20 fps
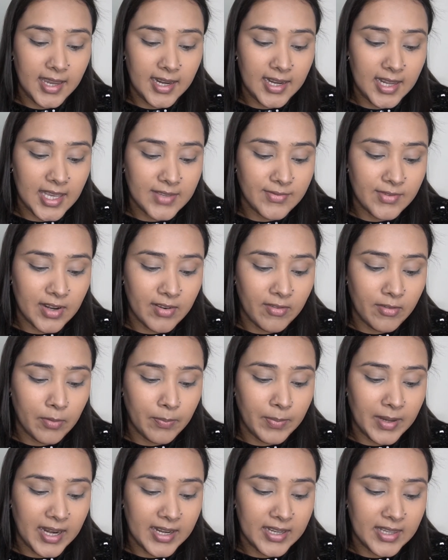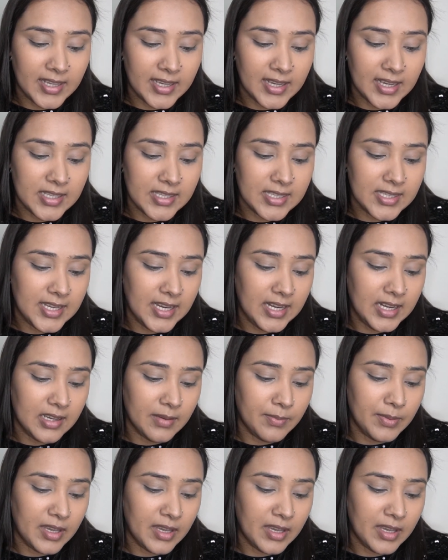areas where I've applied the concealer,